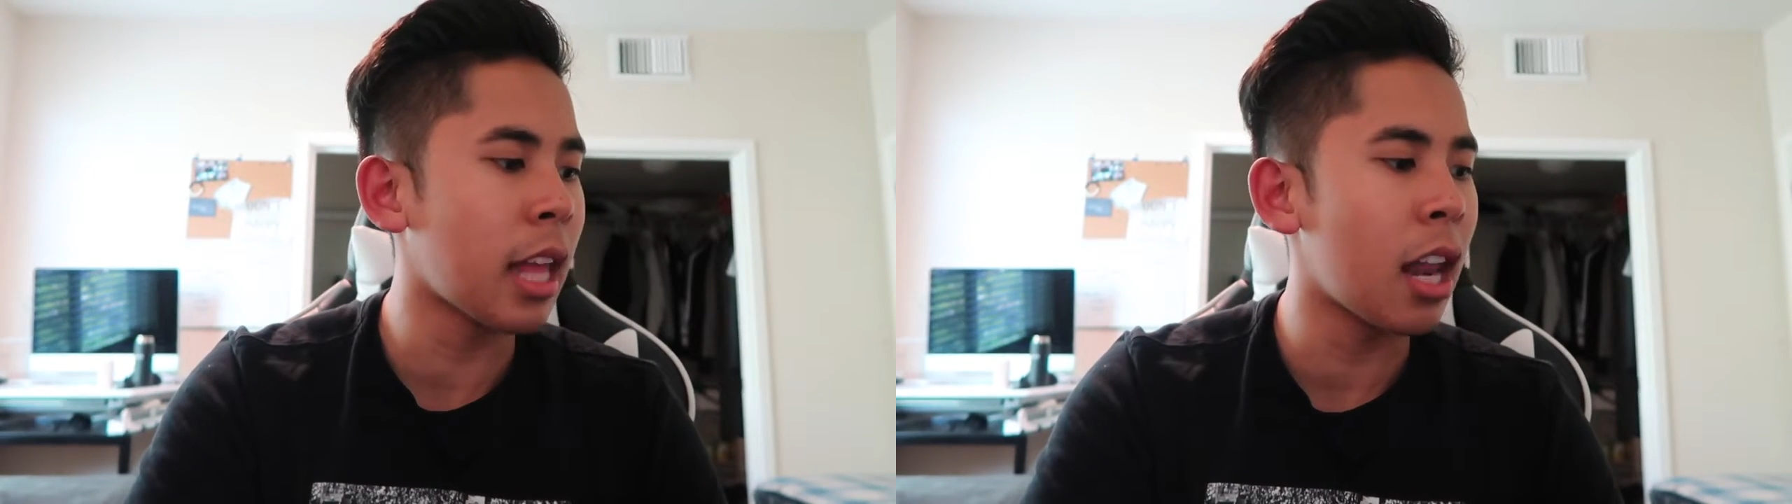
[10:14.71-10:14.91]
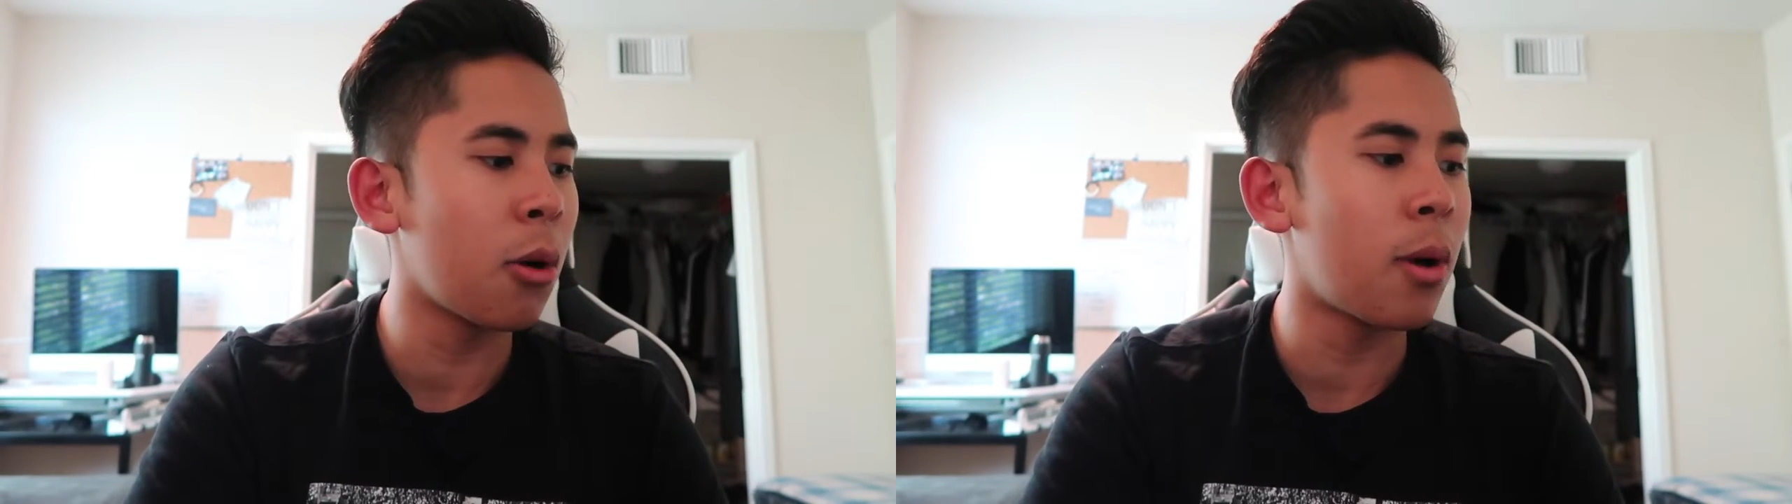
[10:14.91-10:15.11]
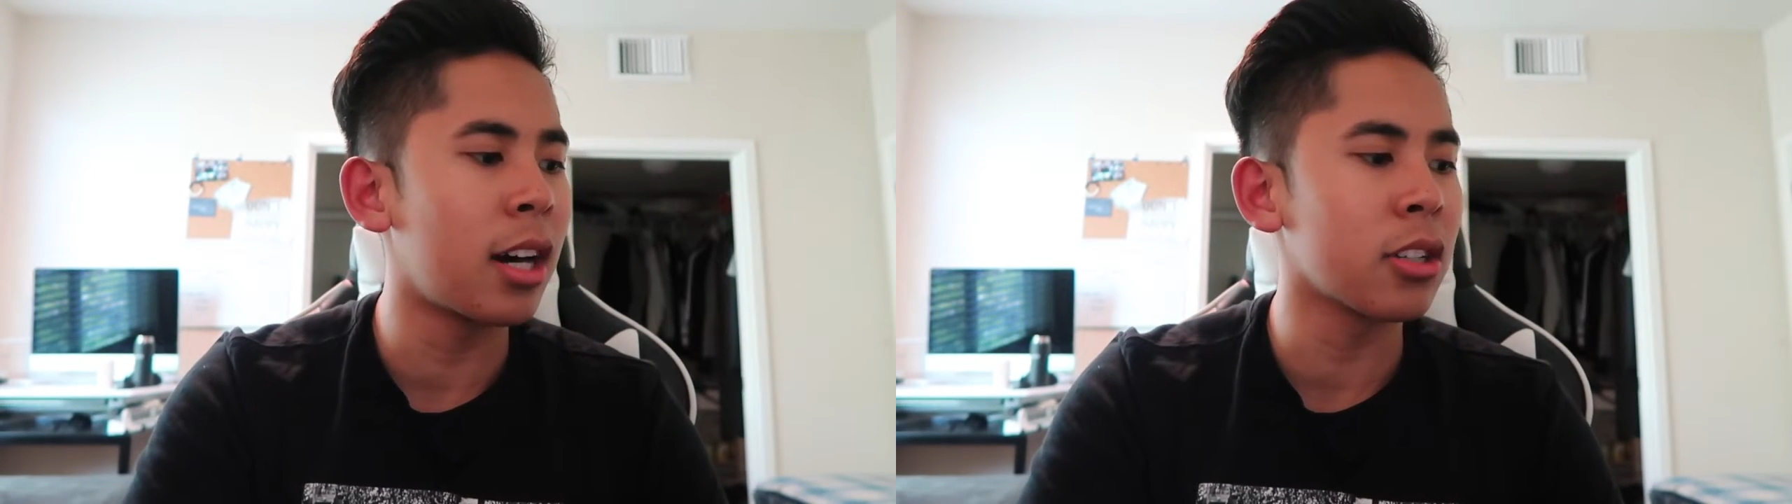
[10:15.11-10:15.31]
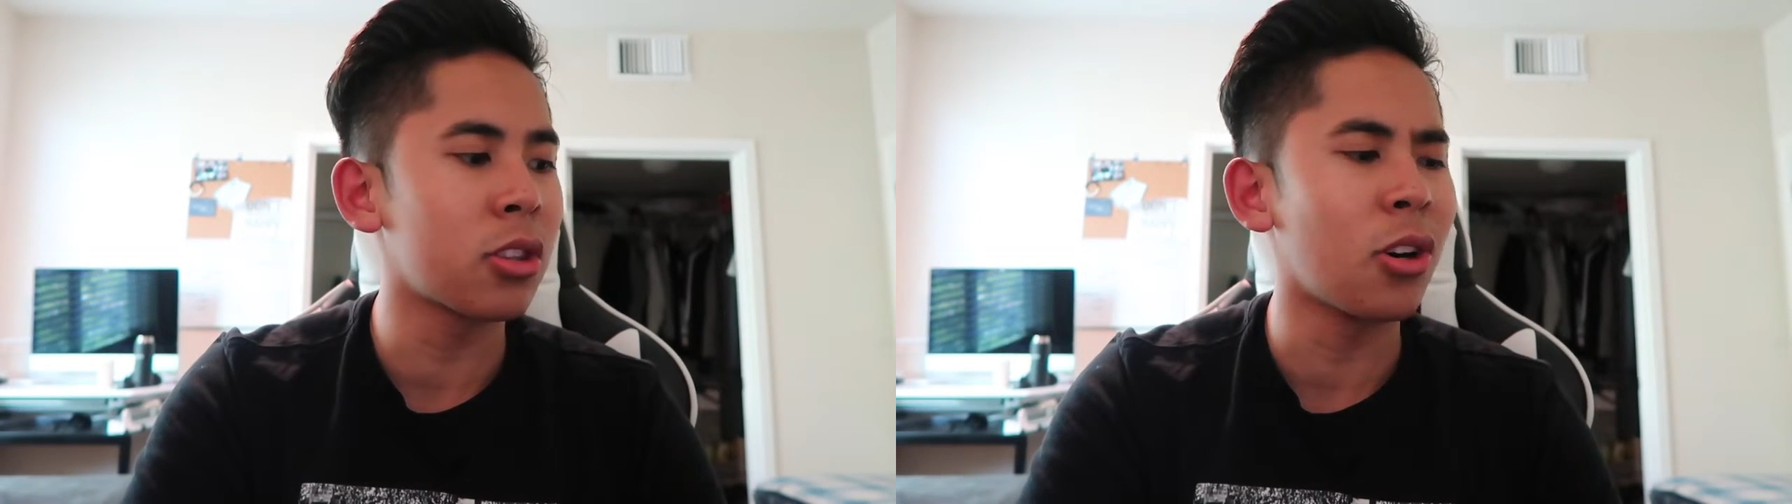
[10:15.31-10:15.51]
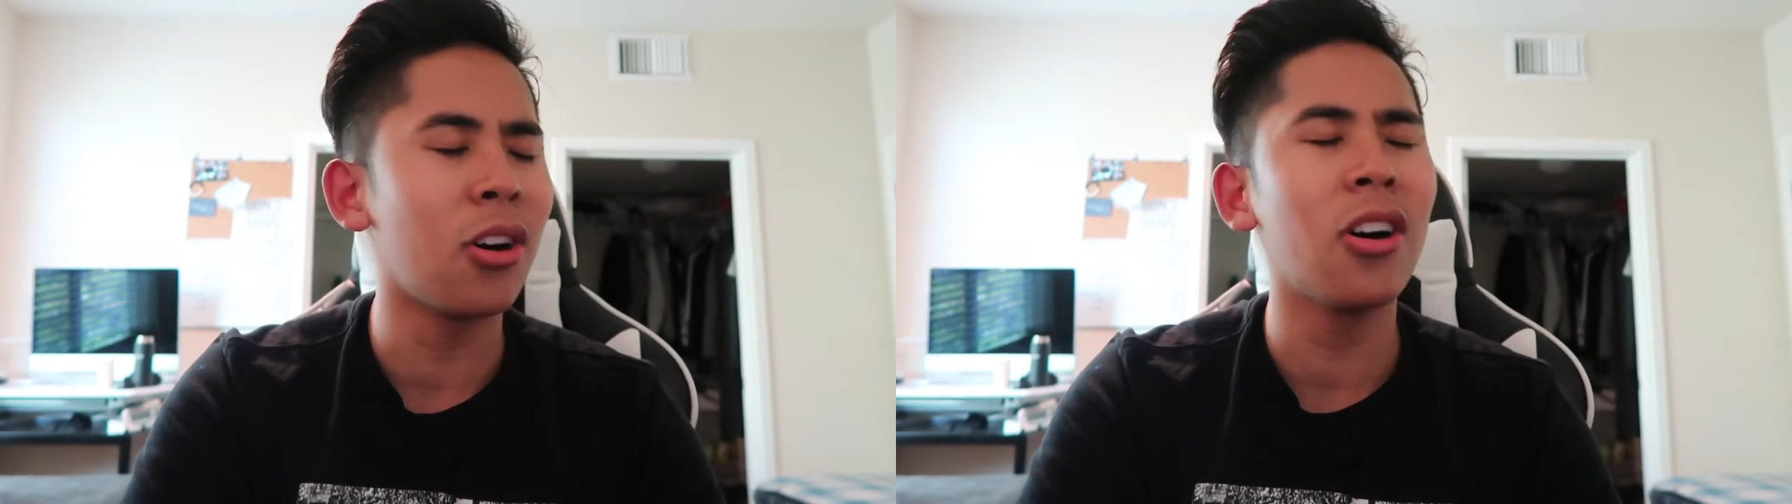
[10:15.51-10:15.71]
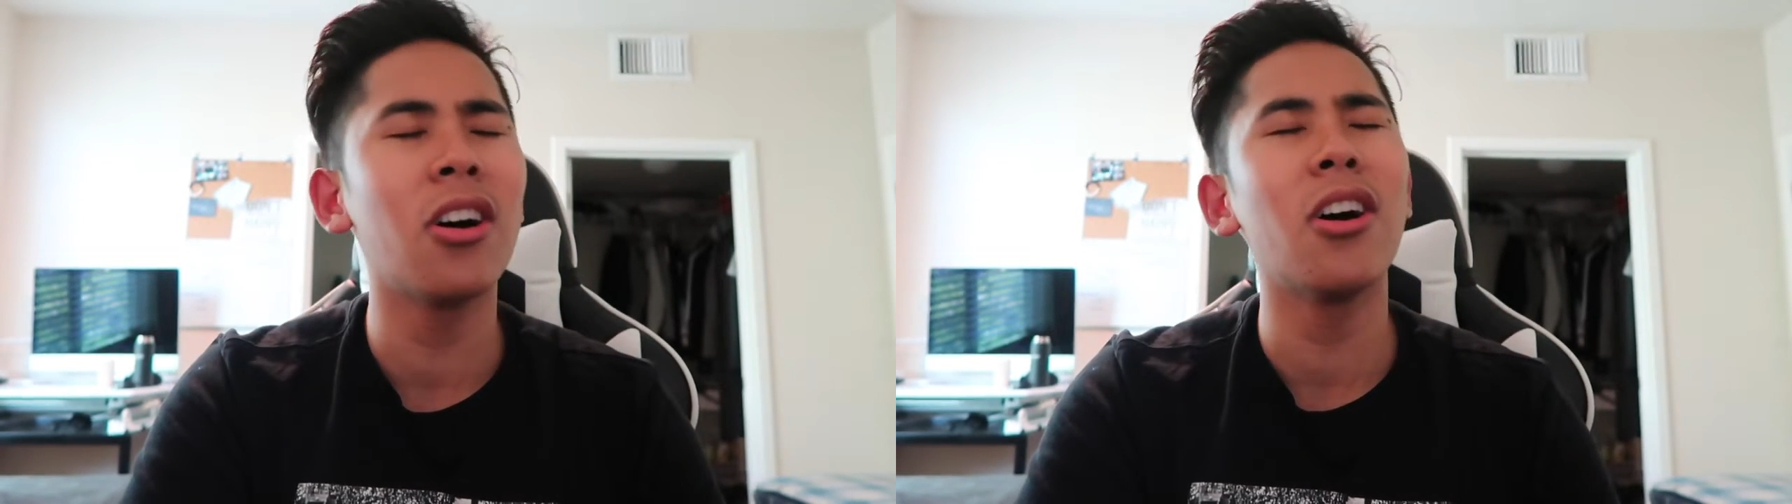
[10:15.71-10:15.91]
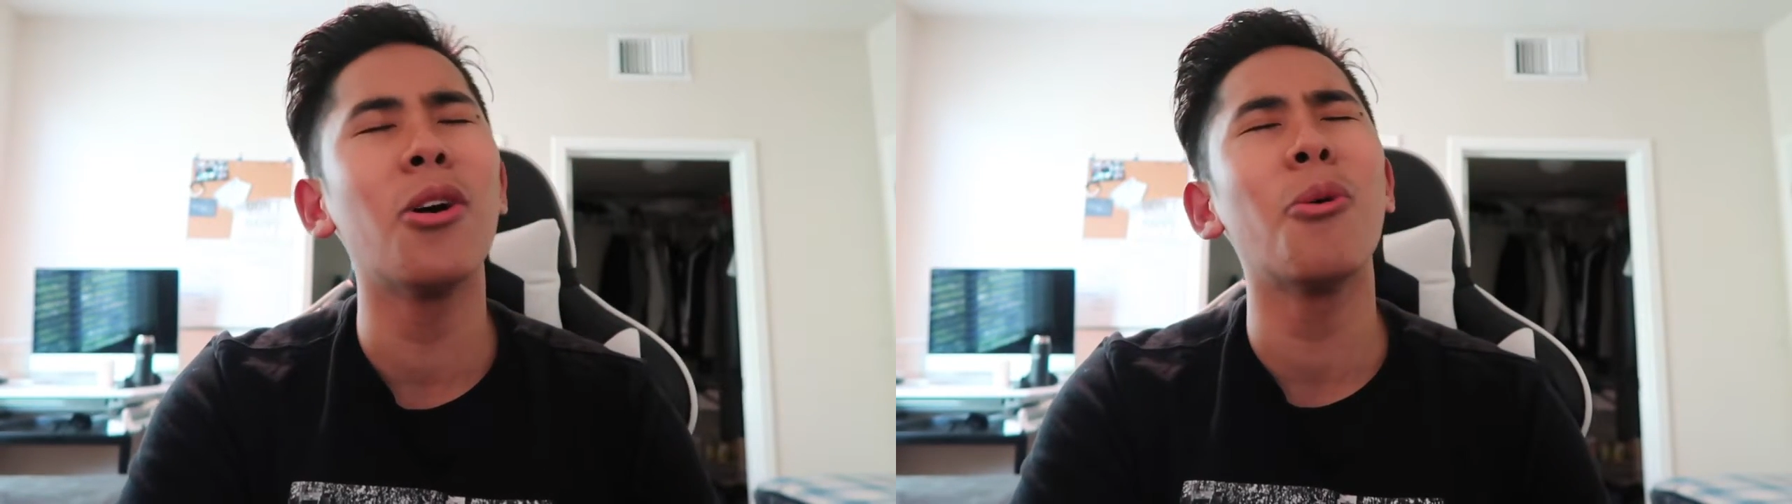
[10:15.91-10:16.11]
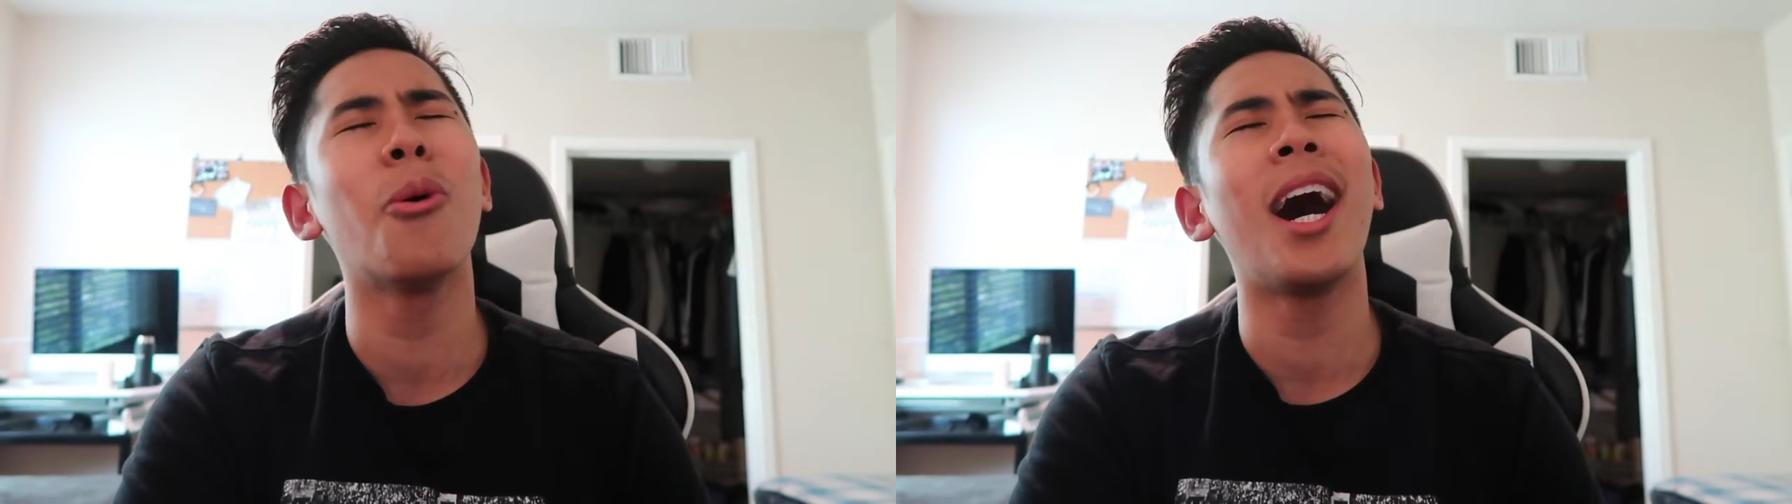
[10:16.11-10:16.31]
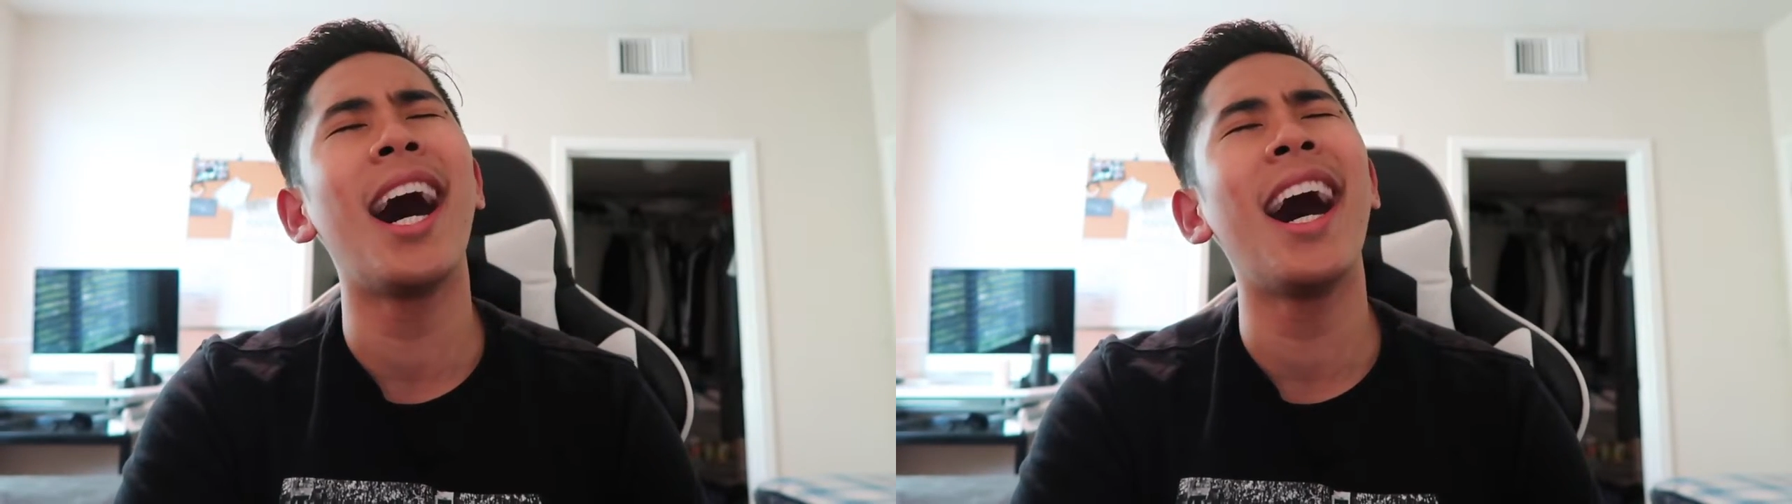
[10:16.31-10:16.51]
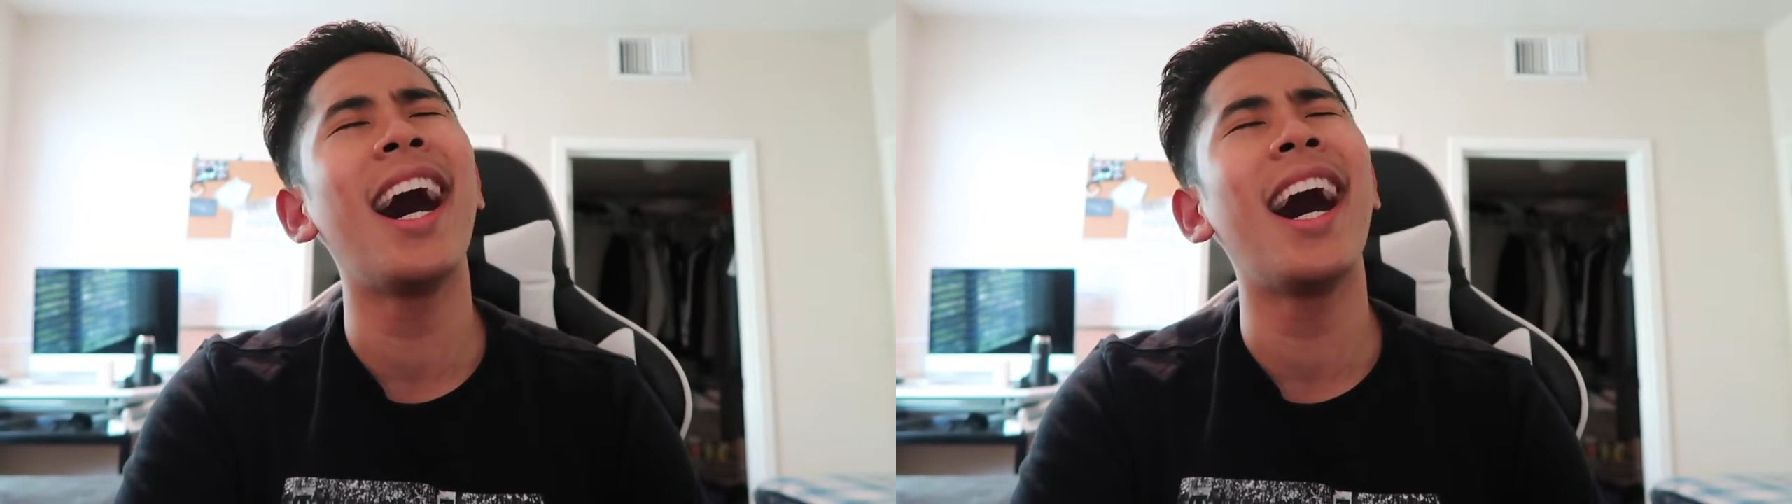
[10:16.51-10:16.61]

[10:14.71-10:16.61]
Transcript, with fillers: dalawang towa.